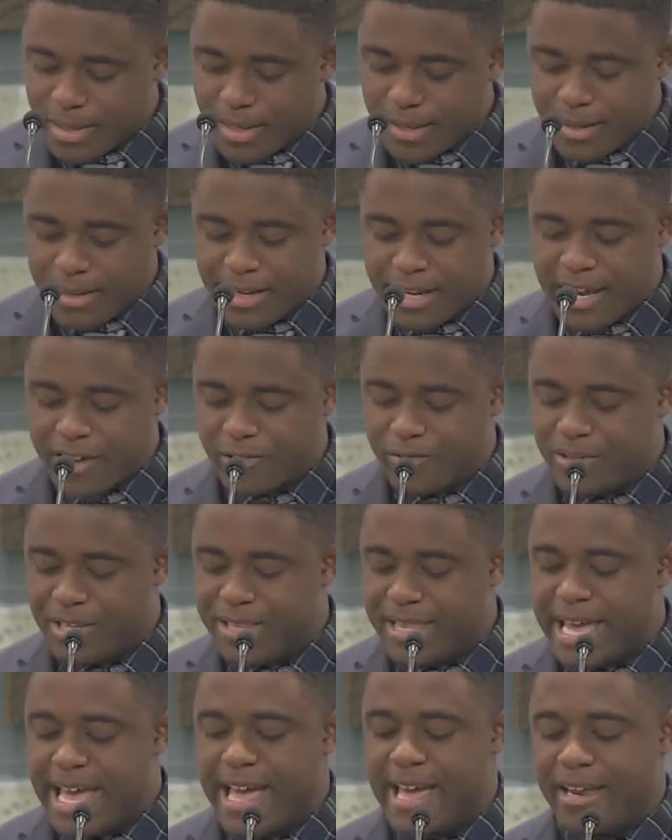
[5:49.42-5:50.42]
not only
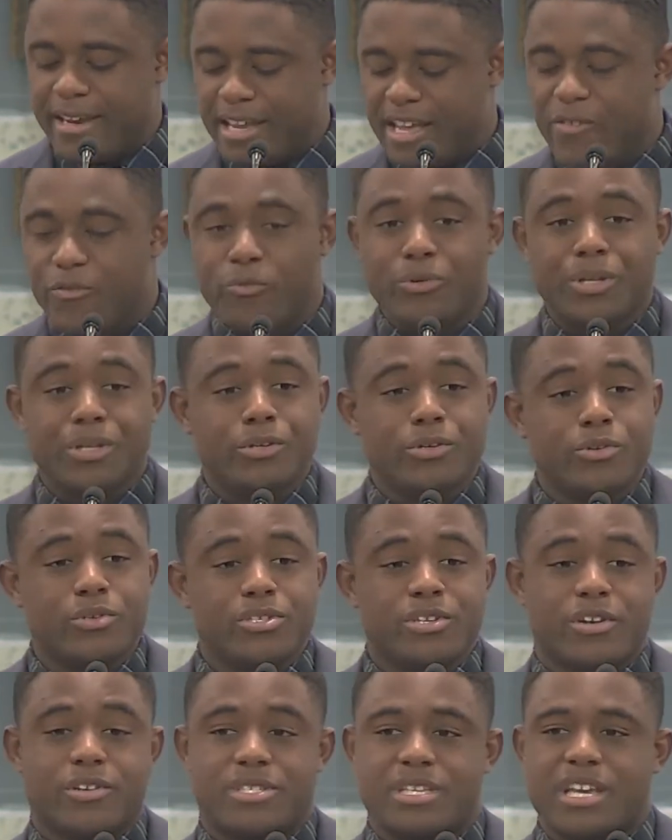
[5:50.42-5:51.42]
that, if we lose
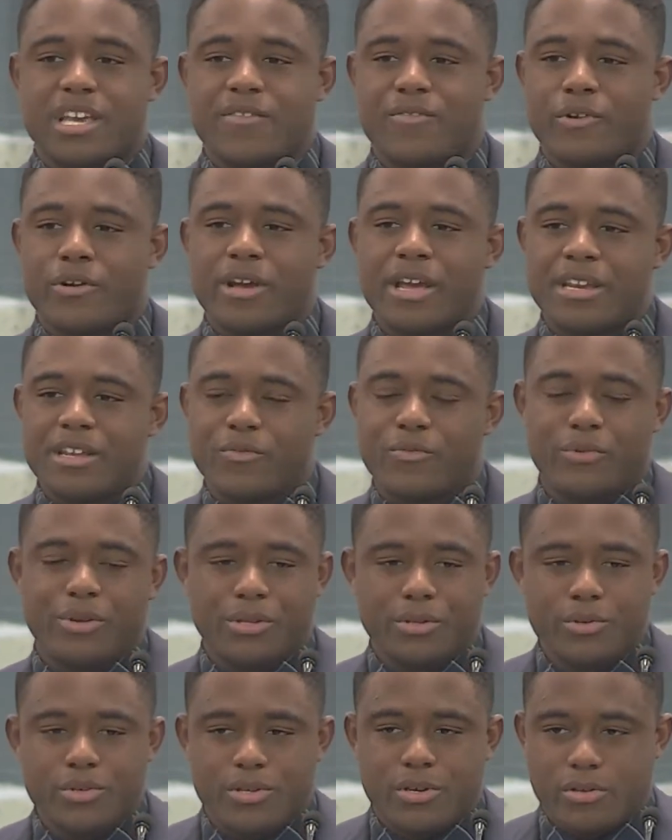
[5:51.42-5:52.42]
our savor and if we
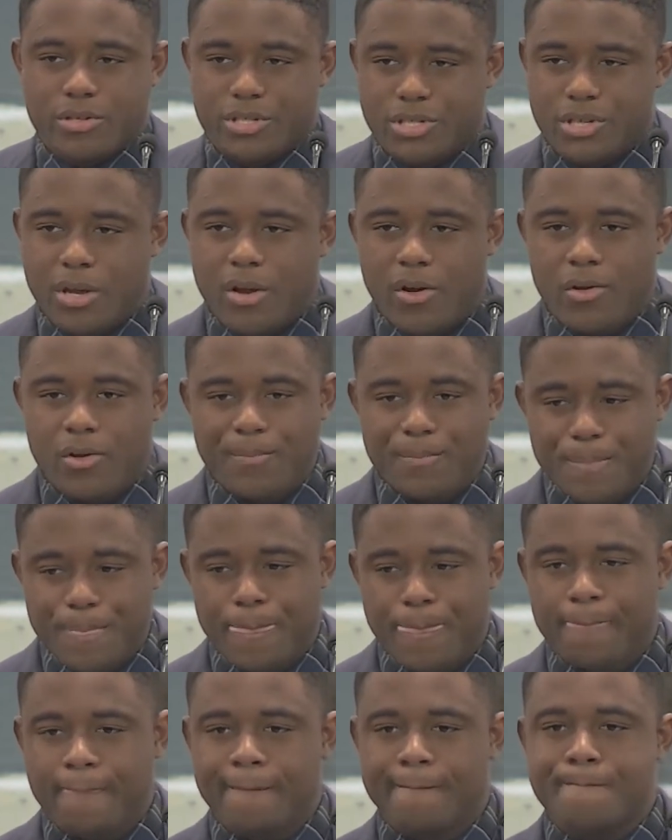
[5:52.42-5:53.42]
lose our salt,
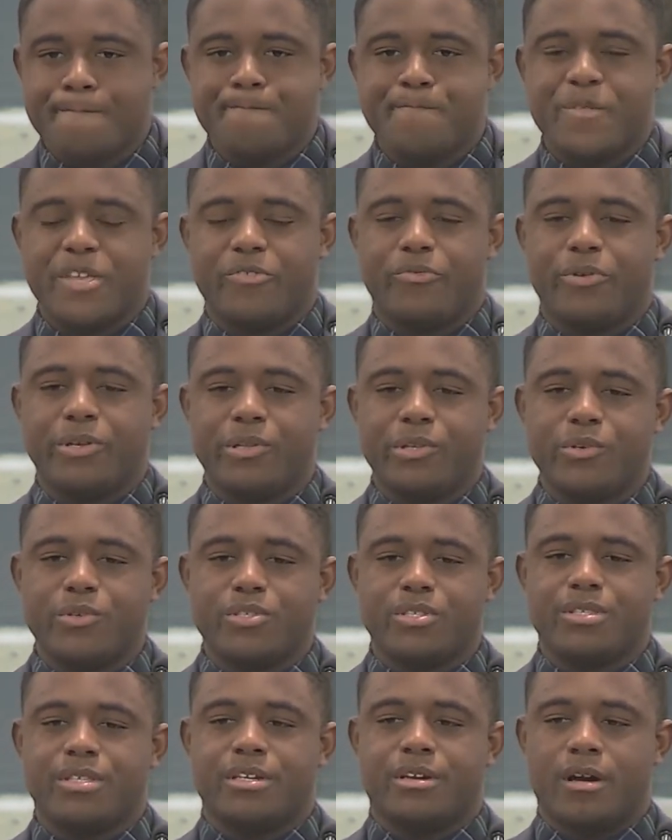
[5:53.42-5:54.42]
if we
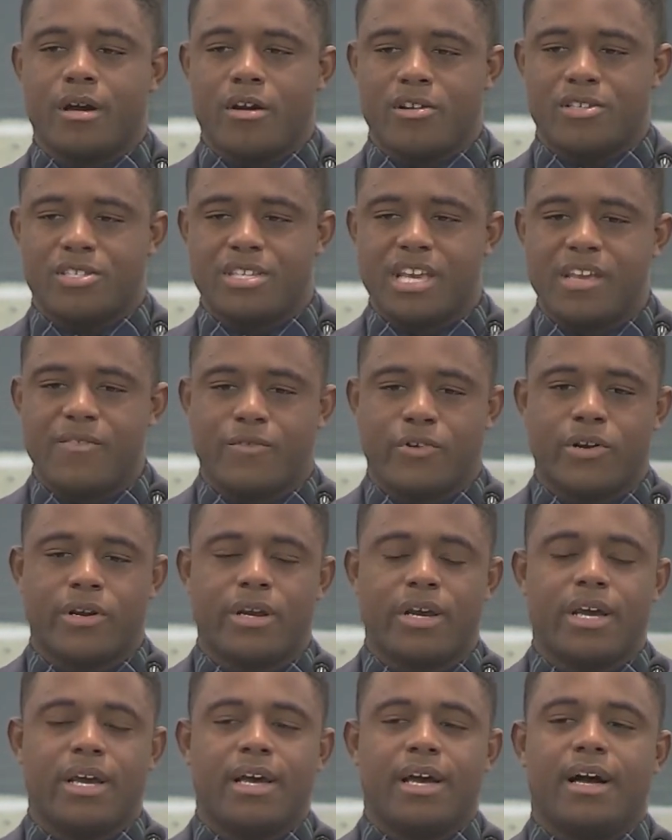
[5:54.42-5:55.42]
lose our savor,
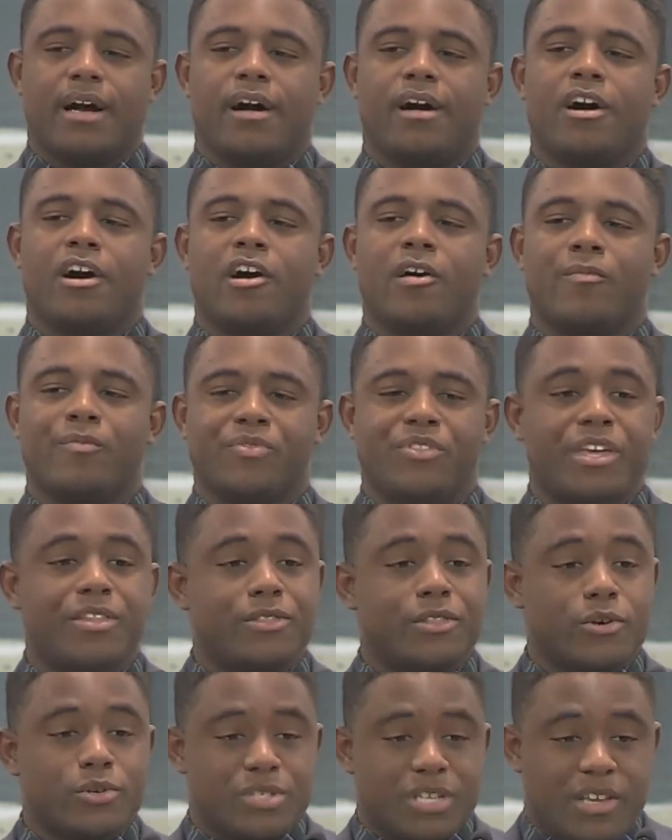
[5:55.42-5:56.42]
then
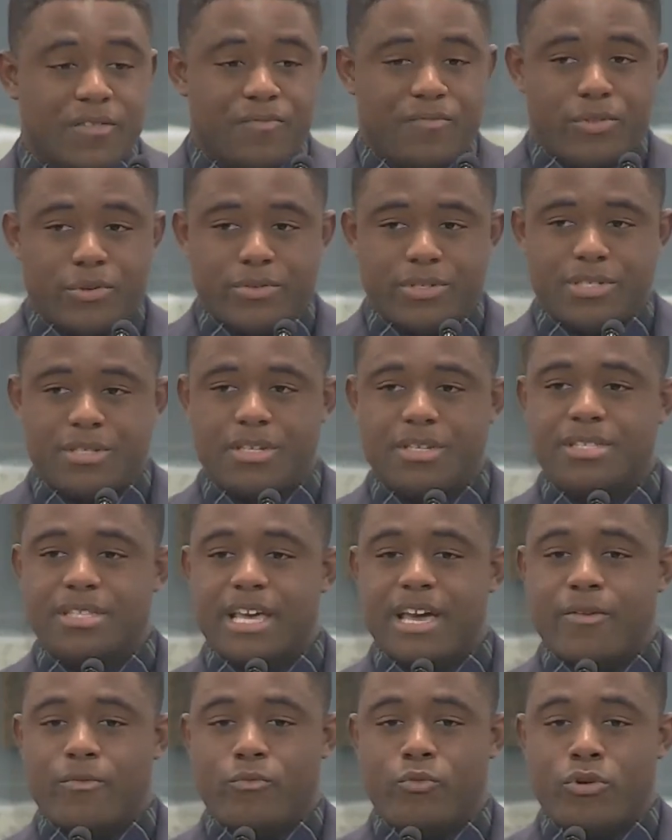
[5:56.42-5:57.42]
those influences
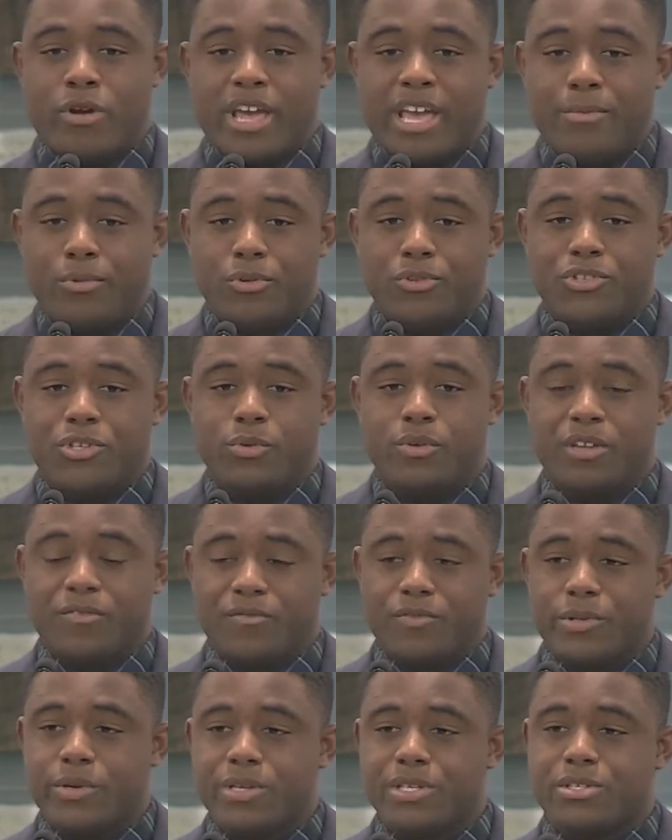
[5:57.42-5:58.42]
that we're able to
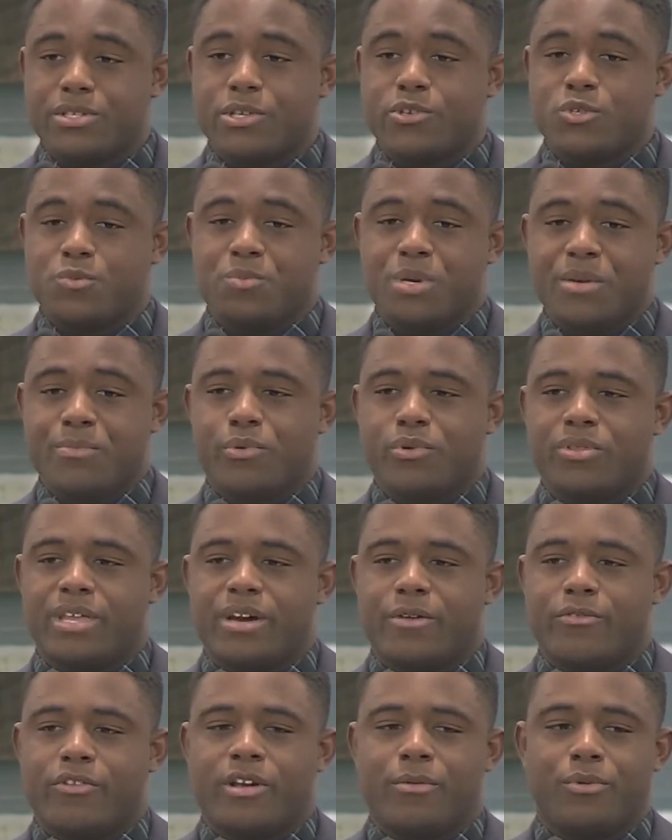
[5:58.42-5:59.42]
influence, those people
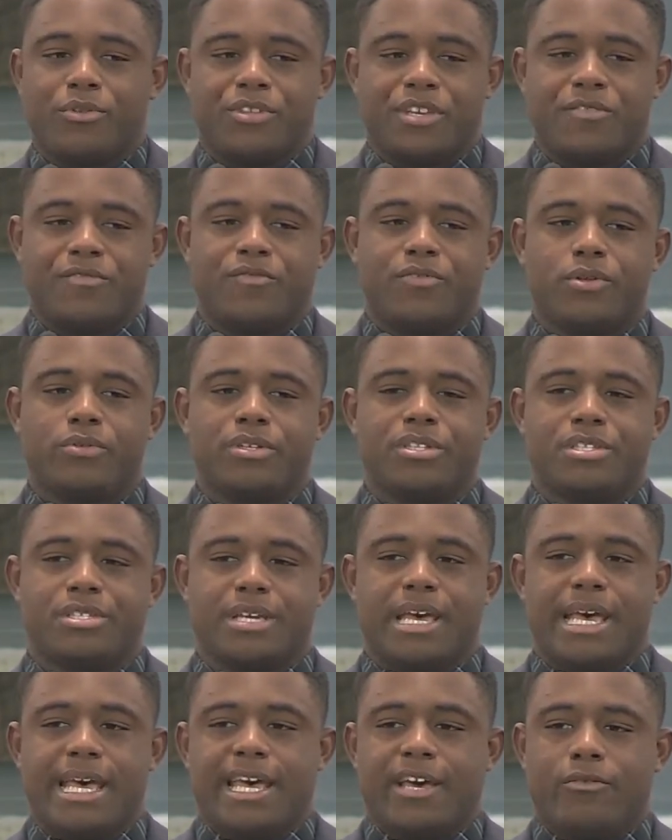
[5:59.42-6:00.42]
that we're able to influence,
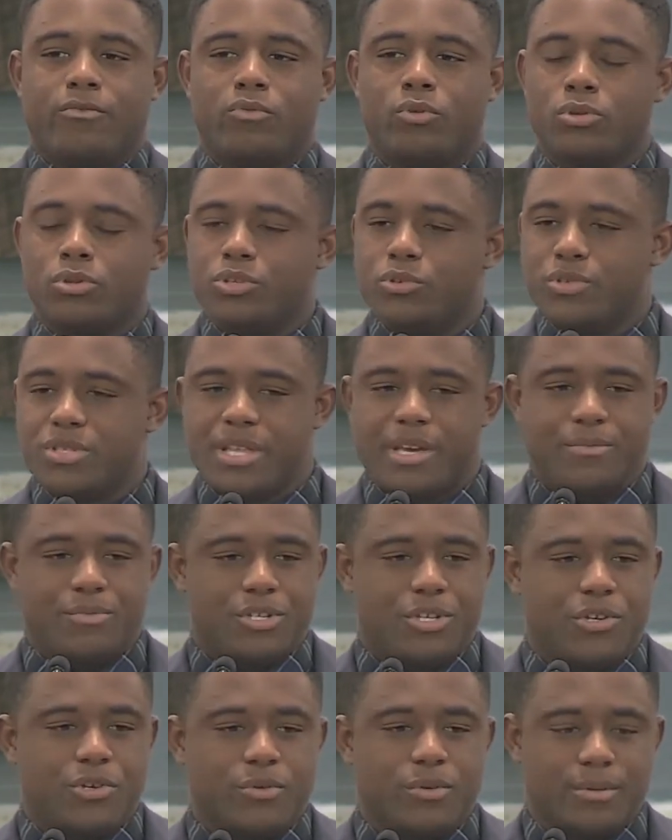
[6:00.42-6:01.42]
we'll lose them
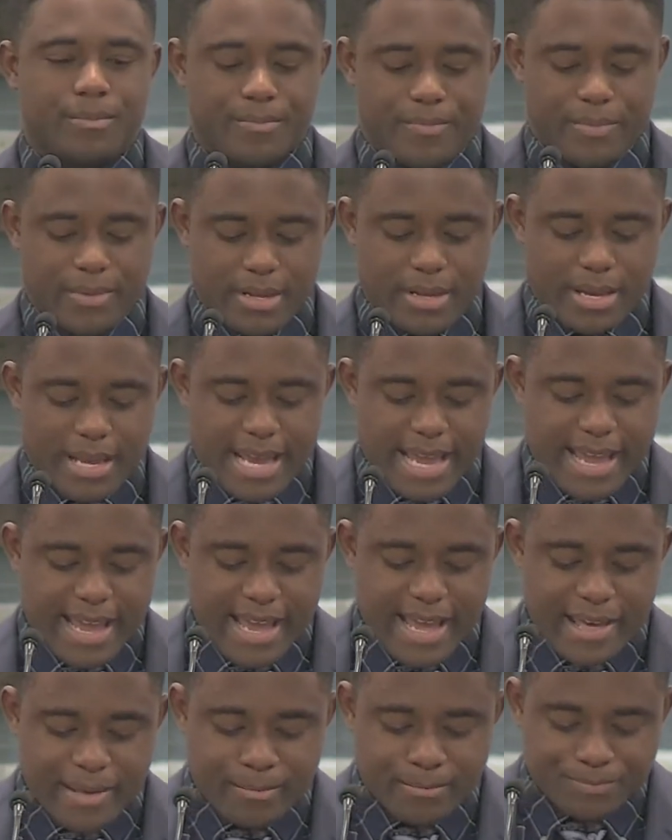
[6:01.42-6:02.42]
too.
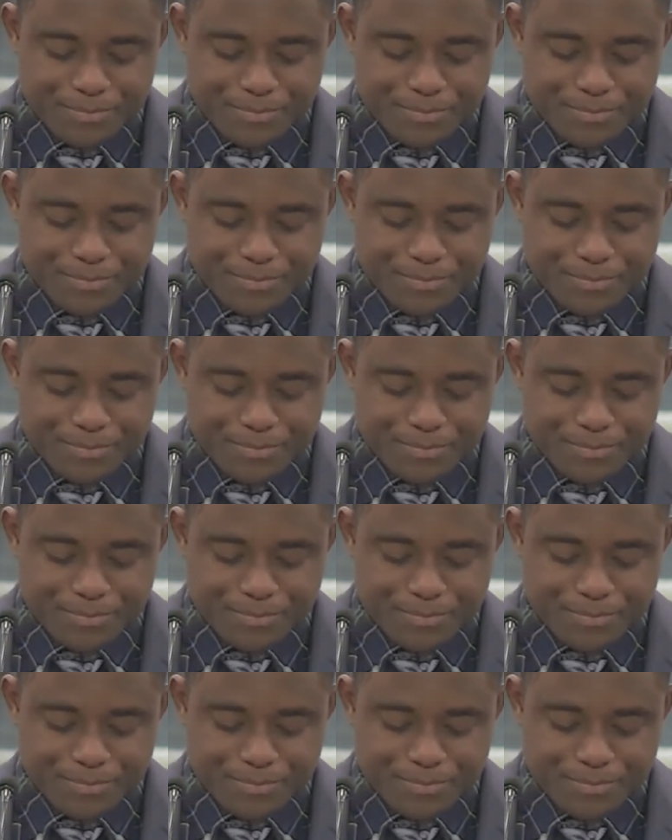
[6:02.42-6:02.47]
And